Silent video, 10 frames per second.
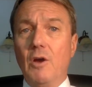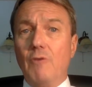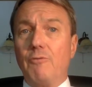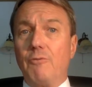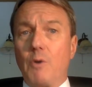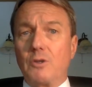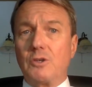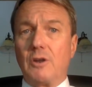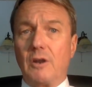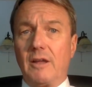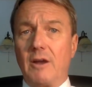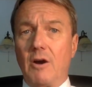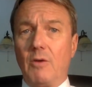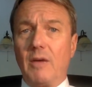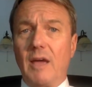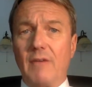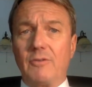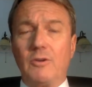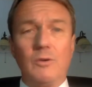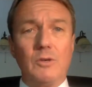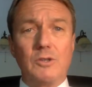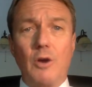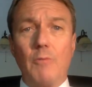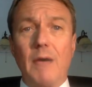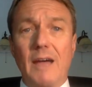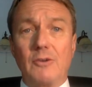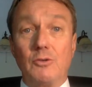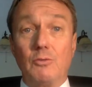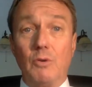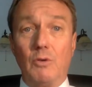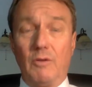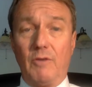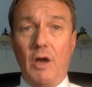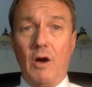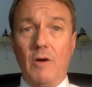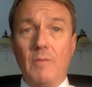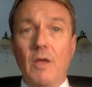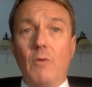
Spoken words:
Fortunately, all we have to do is go back to rule of law.